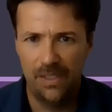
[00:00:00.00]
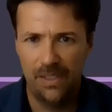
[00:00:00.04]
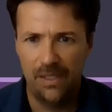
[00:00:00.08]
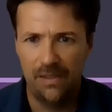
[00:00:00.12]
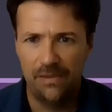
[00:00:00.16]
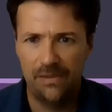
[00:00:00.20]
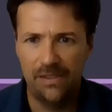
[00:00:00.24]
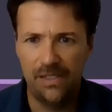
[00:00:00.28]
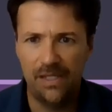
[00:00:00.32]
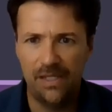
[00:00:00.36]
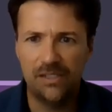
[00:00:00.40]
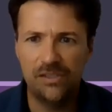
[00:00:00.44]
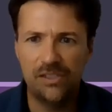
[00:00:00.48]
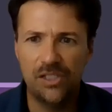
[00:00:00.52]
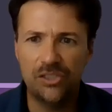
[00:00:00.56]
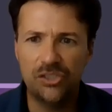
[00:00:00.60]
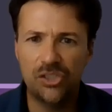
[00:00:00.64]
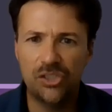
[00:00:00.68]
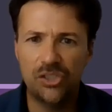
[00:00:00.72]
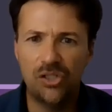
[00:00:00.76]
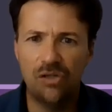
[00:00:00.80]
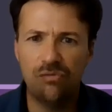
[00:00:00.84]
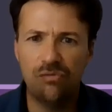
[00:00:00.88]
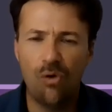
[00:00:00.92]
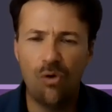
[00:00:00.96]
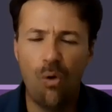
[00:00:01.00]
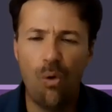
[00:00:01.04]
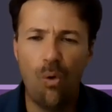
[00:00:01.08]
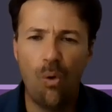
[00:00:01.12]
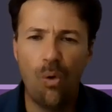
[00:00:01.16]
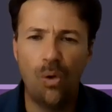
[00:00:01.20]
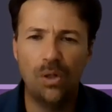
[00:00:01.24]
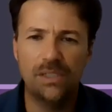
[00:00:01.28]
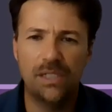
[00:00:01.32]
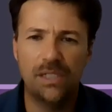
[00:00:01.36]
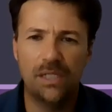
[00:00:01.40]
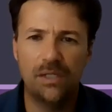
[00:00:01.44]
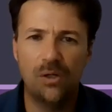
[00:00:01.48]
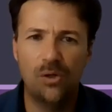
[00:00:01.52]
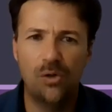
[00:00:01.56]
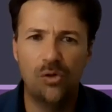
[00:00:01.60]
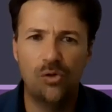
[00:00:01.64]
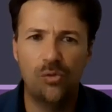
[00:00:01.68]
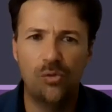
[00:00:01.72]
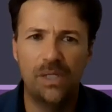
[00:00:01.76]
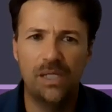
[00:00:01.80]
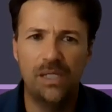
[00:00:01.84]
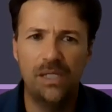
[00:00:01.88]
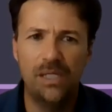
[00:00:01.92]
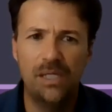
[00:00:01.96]
The addition of cold and
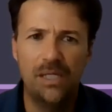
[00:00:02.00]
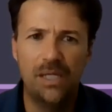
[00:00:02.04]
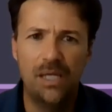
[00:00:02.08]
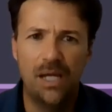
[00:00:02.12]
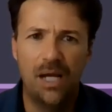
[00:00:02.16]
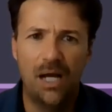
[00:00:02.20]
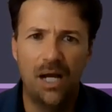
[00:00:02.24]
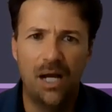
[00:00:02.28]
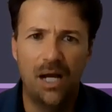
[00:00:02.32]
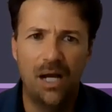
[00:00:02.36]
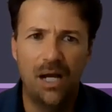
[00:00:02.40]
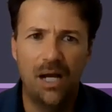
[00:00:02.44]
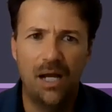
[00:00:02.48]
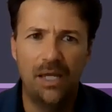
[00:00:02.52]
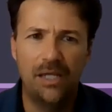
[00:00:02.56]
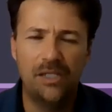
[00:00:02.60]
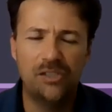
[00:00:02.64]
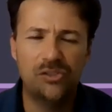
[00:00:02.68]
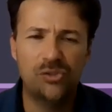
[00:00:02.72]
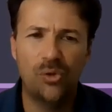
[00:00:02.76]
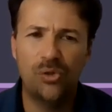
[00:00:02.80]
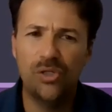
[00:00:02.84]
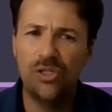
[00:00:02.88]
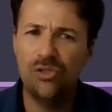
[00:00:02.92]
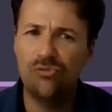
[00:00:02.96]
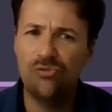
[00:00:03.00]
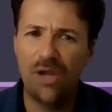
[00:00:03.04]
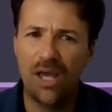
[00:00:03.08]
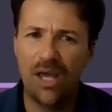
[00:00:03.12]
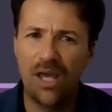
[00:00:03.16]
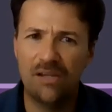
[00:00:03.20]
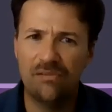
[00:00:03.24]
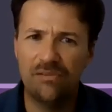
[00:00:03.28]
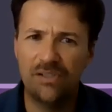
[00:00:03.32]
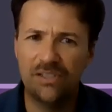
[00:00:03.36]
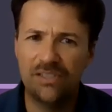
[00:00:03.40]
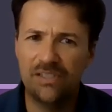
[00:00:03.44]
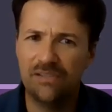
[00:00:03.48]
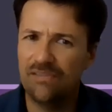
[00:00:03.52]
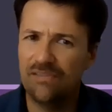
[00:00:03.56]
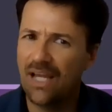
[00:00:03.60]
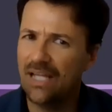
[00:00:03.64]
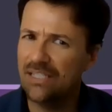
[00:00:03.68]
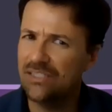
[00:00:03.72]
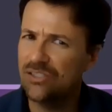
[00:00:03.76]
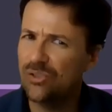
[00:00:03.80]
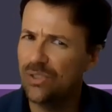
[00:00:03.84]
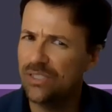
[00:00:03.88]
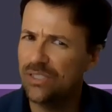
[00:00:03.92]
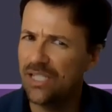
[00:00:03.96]
gloomy is only relevant if
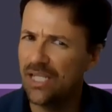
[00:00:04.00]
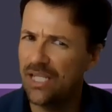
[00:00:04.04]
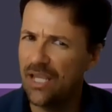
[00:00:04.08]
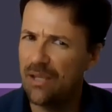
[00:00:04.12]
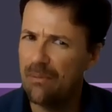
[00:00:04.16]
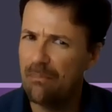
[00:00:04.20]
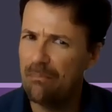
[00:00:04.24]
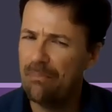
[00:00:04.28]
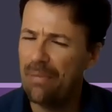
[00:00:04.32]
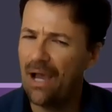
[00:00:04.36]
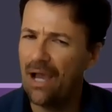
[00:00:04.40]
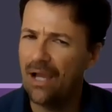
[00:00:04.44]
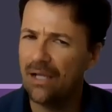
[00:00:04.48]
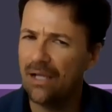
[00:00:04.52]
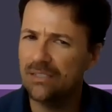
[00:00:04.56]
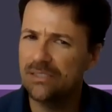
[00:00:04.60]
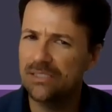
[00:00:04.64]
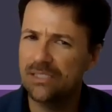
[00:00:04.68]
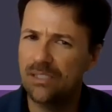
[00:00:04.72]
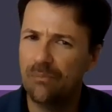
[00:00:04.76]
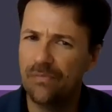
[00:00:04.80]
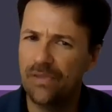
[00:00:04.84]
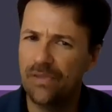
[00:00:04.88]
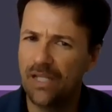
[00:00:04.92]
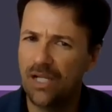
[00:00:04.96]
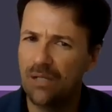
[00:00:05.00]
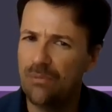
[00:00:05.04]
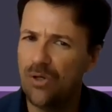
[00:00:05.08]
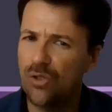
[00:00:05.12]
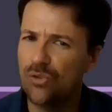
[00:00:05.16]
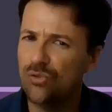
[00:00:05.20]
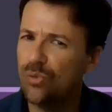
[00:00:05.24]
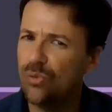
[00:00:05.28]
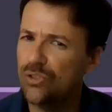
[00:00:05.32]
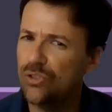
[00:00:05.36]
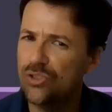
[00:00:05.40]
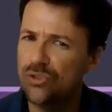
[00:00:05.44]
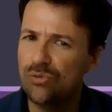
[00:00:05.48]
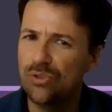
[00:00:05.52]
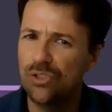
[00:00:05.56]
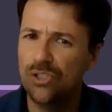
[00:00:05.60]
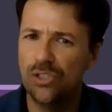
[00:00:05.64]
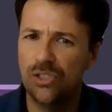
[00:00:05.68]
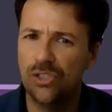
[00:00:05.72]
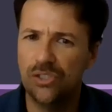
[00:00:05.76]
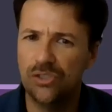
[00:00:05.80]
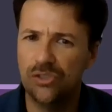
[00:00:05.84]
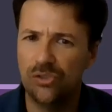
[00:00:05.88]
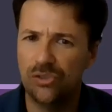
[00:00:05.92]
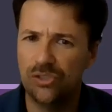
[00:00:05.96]
that's going to impact something about what you
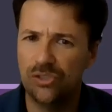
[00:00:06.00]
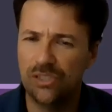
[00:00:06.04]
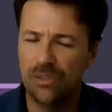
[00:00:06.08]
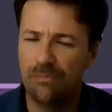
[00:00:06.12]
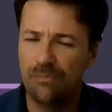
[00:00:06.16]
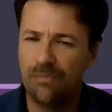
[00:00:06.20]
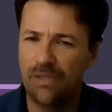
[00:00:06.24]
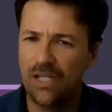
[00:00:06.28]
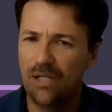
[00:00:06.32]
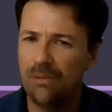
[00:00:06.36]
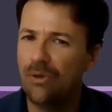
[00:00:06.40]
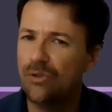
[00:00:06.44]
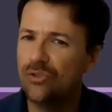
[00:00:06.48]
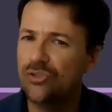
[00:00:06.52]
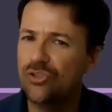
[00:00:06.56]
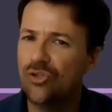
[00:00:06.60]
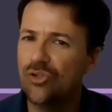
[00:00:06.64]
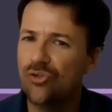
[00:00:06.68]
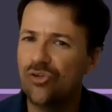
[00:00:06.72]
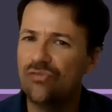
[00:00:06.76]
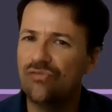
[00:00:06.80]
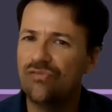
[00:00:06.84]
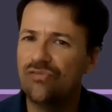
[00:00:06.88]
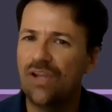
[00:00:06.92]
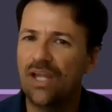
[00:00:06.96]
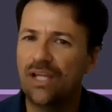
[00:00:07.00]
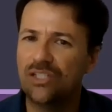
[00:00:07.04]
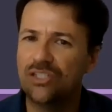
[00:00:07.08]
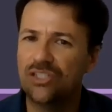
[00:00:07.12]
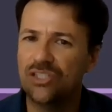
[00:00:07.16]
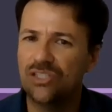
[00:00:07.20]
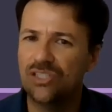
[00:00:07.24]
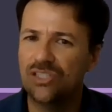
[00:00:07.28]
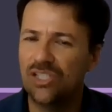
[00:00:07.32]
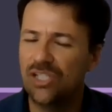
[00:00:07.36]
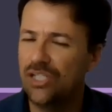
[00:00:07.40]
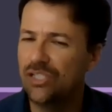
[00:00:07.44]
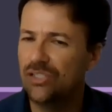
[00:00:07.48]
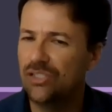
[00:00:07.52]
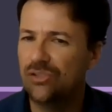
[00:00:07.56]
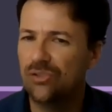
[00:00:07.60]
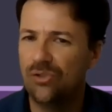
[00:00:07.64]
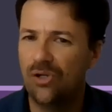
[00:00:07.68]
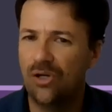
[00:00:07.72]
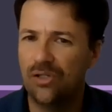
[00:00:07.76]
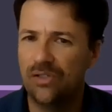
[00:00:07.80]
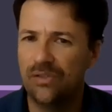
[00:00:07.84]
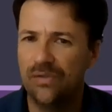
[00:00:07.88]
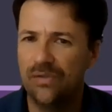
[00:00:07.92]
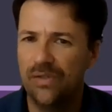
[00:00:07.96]
learned or something about your reflections later
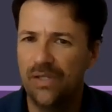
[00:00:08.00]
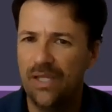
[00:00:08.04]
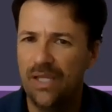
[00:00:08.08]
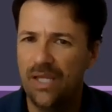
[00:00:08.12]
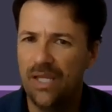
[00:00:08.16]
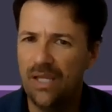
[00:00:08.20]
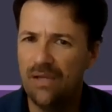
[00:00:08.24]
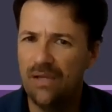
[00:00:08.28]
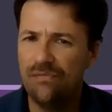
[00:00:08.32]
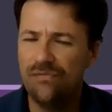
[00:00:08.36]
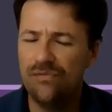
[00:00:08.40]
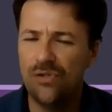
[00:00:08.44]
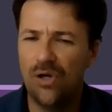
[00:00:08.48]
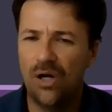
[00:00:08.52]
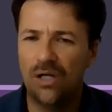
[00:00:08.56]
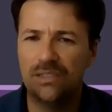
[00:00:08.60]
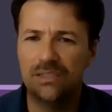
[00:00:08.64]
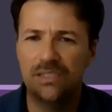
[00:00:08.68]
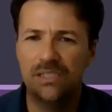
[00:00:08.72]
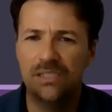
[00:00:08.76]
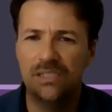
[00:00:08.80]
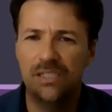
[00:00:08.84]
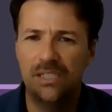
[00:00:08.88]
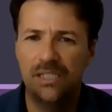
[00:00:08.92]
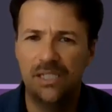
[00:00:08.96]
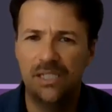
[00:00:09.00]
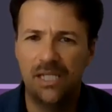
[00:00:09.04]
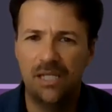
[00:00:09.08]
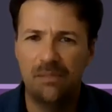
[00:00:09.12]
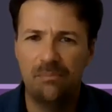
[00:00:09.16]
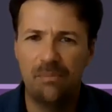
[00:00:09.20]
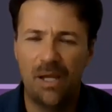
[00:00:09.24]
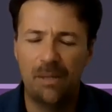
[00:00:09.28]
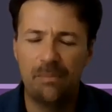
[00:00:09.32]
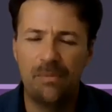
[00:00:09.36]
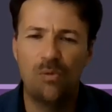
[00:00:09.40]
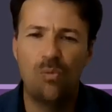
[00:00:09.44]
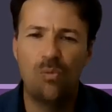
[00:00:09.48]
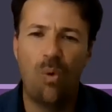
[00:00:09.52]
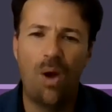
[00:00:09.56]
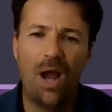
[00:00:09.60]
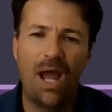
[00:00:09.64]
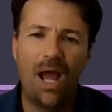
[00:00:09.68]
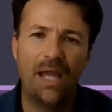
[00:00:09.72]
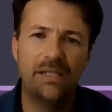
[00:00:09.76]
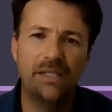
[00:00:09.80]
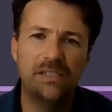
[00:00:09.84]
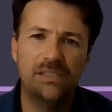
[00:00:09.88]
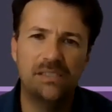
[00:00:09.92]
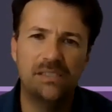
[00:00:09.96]
on. If not, it might be
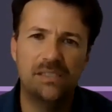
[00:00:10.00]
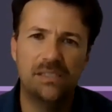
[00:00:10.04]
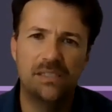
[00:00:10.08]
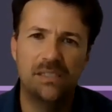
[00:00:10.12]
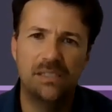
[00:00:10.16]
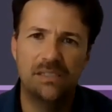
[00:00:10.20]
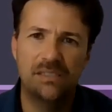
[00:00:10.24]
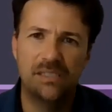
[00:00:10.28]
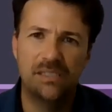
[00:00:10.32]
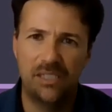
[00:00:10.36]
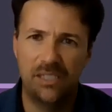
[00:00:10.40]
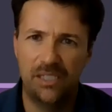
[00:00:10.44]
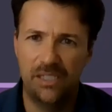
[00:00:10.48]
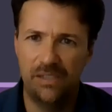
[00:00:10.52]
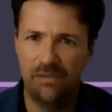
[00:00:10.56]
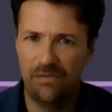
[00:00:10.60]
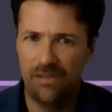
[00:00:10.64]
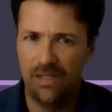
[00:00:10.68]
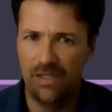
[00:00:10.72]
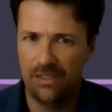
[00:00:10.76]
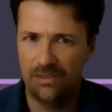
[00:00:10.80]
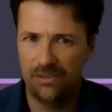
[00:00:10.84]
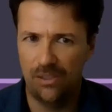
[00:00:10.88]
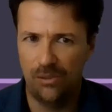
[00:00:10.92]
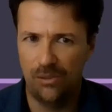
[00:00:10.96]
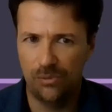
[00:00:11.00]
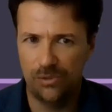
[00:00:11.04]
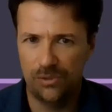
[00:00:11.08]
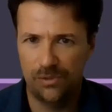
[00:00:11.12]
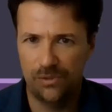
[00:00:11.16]
wise to leave that out.